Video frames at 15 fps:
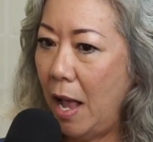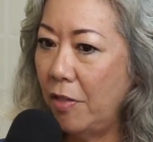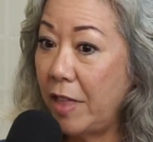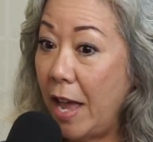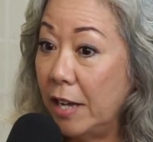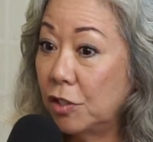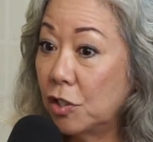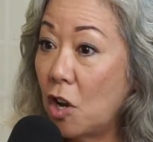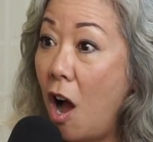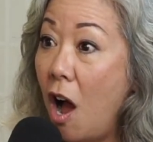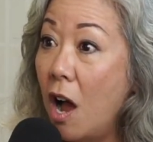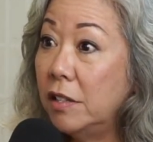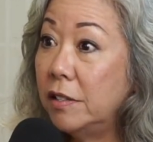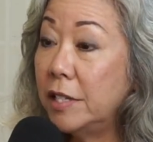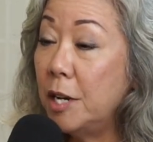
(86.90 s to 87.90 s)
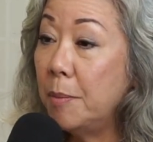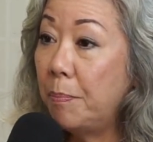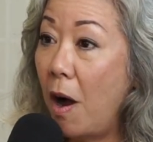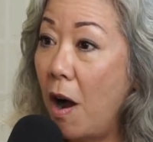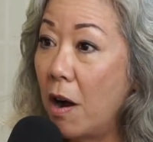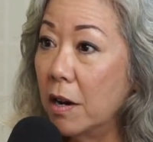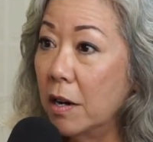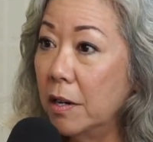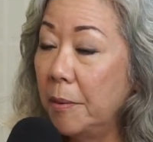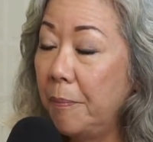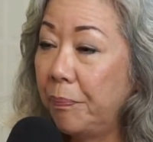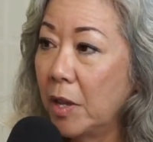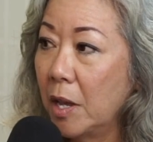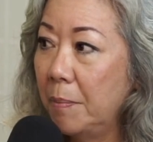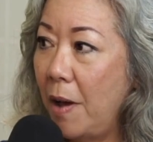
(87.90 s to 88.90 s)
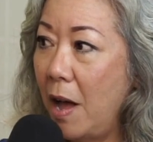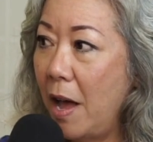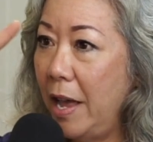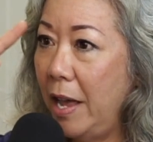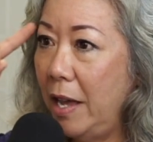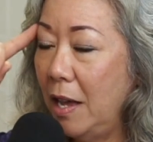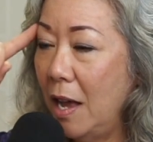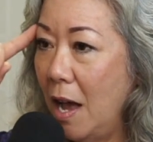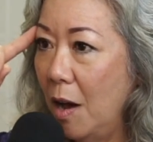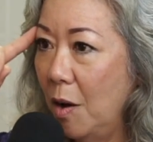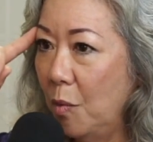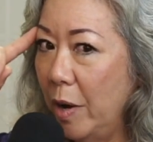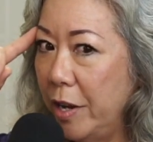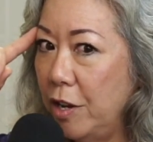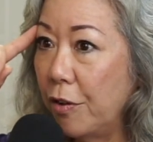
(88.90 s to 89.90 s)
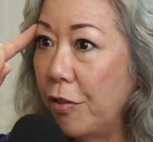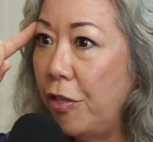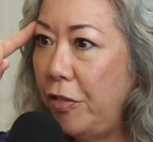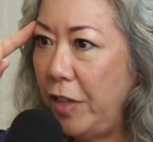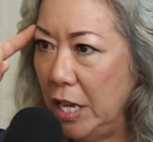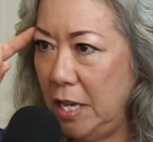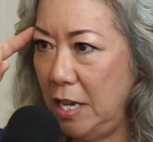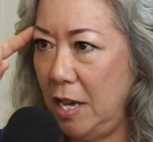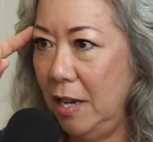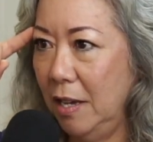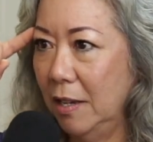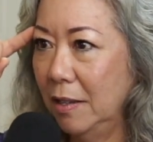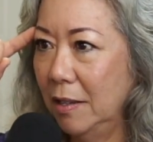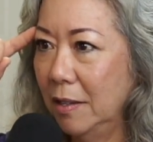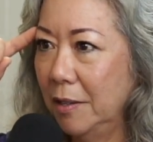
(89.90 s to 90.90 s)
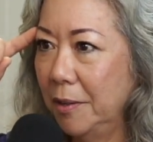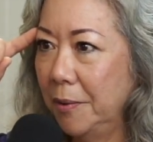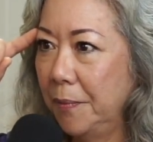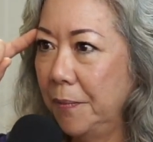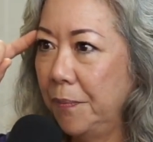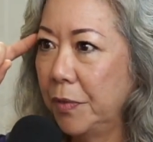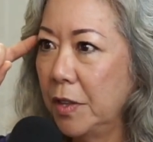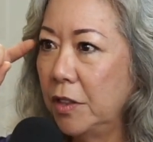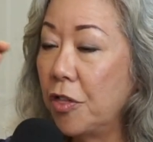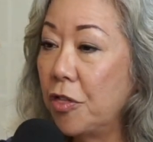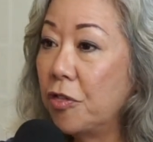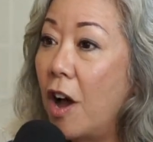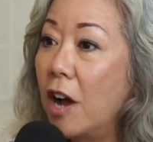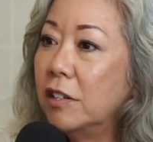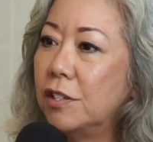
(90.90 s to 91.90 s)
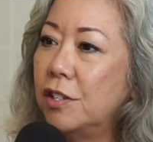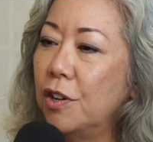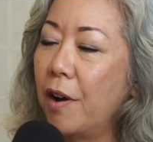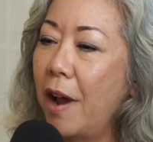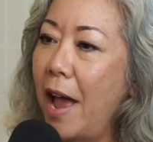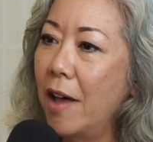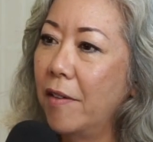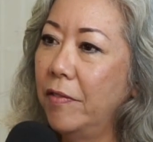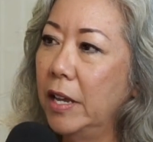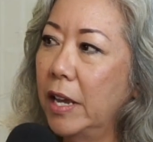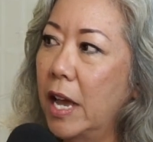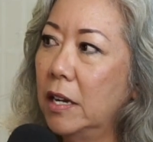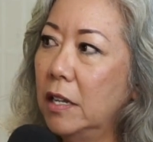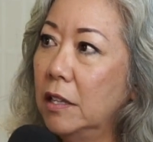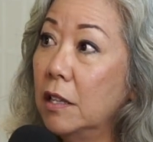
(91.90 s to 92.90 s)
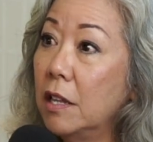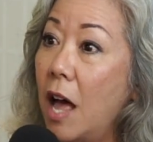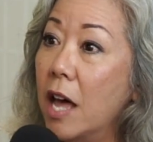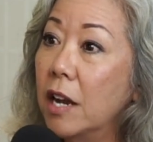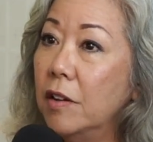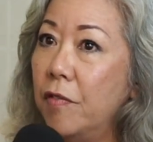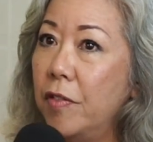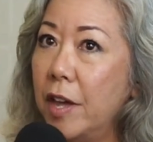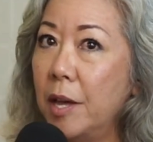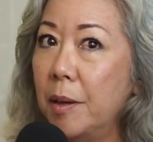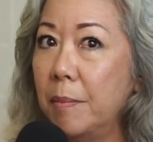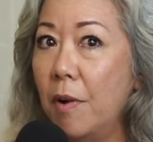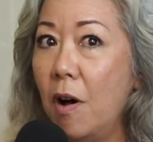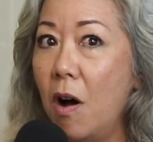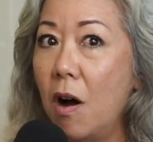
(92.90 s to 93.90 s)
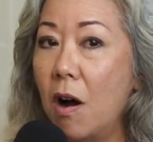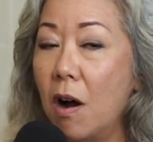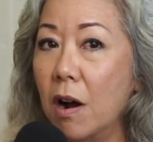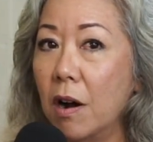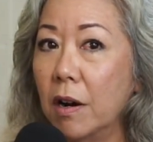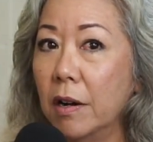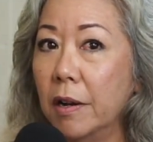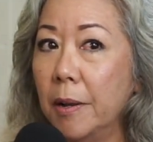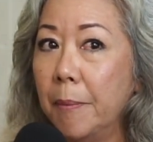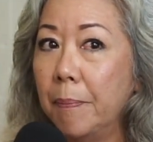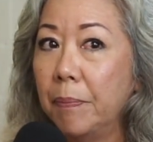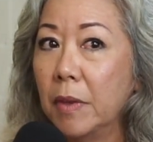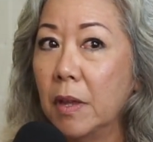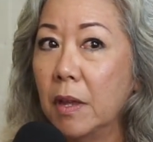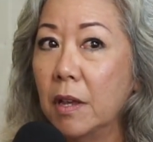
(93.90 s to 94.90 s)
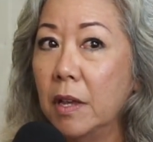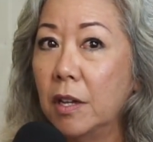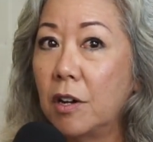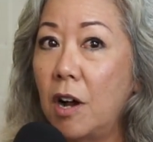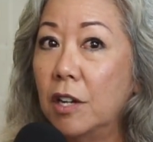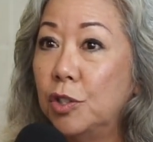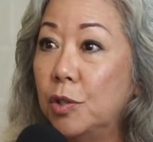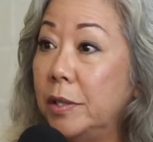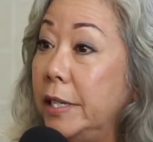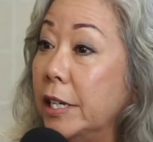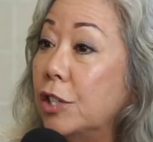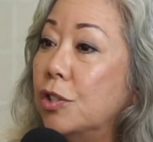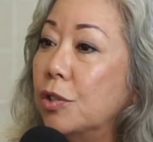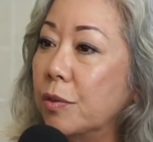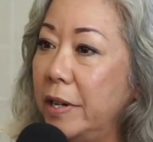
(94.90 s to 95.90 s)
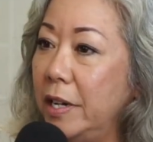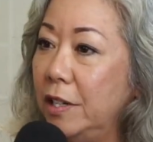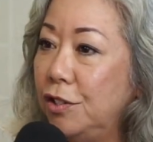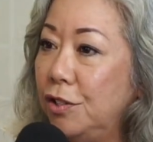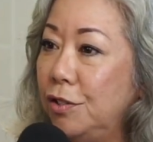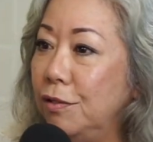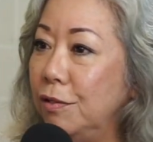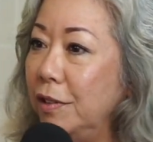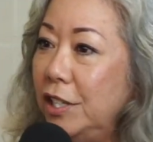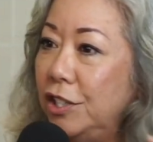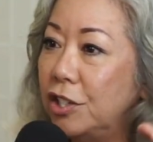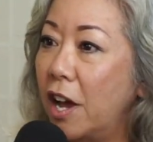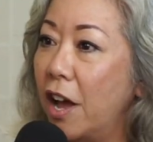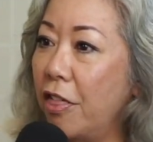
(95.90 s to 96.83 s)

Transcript: And that's caused in part by what you're thinking, the thoughts you're having. And a lot of them are contradictory to each